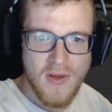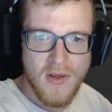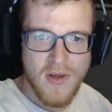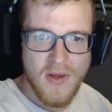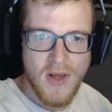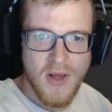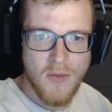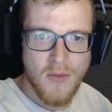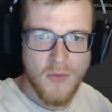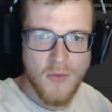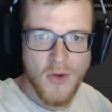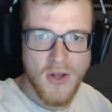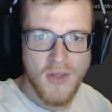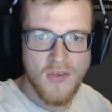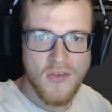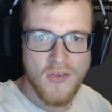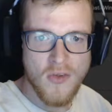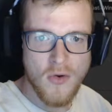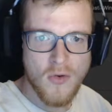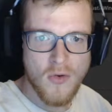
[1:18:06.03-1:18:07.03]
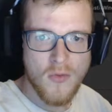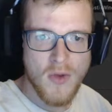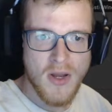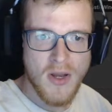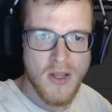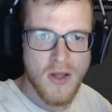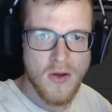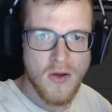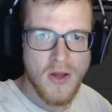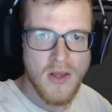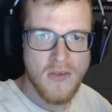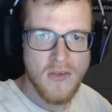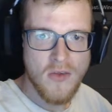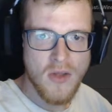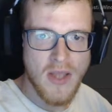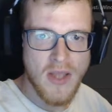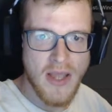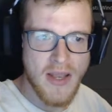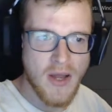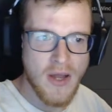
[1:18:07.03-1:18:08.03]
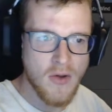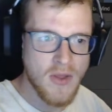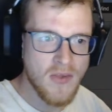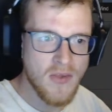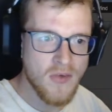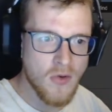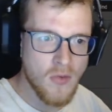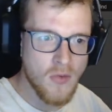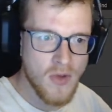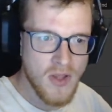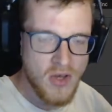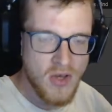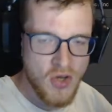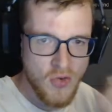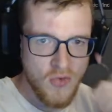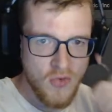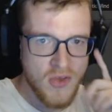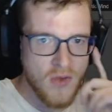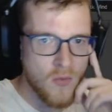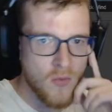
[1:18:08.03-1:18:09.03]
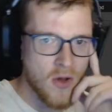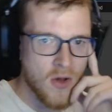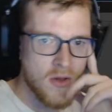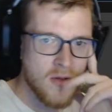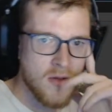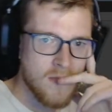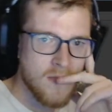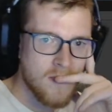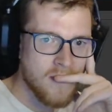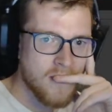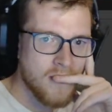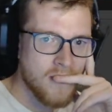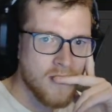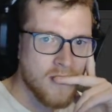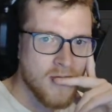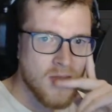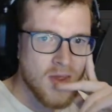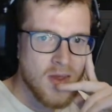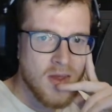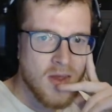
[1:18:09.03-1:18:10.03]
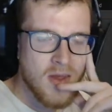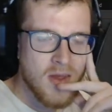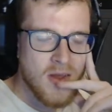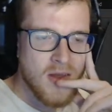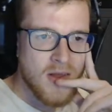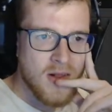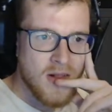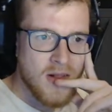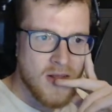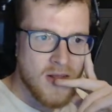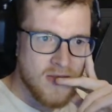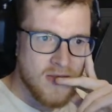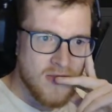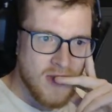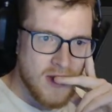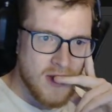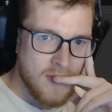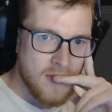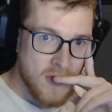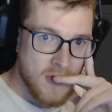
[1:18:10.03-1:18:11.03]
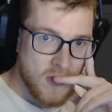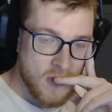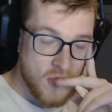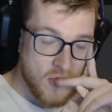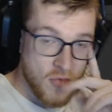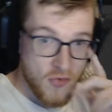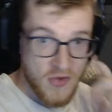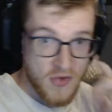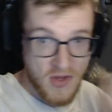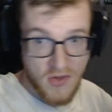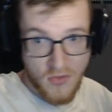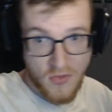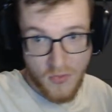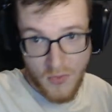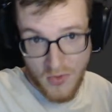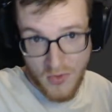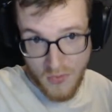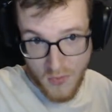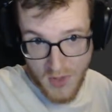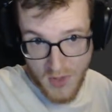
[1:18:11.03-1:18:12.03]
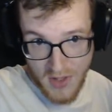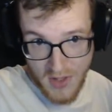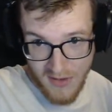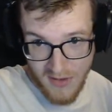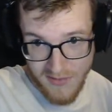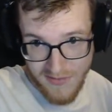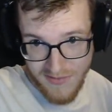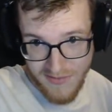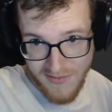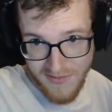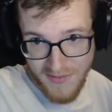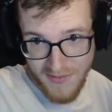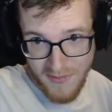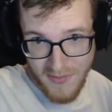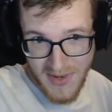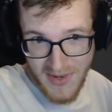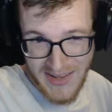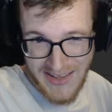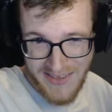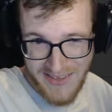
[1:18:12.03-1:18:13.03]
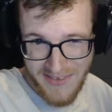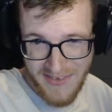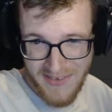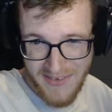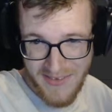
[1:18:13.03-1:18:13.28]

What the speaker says: I'm really stoked right now, guys. Okay, now he's only choosing one. Let's see if he's choosing two as well. Please.